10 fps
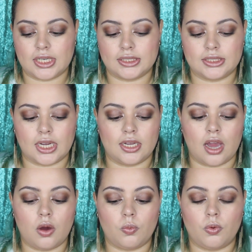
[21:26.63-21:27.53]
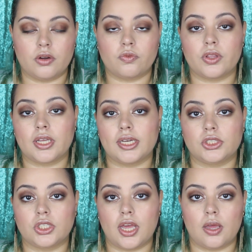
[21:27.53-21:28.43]
and I got one for the
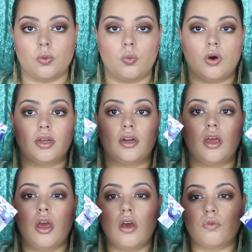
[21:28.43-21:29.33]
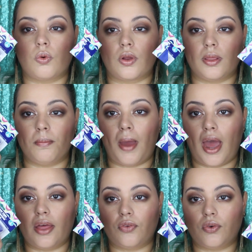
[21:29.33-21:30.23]
kitchen and one for the
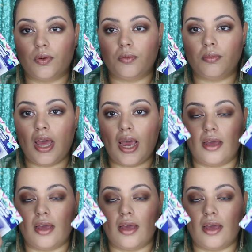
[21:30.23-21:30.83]
bathroom,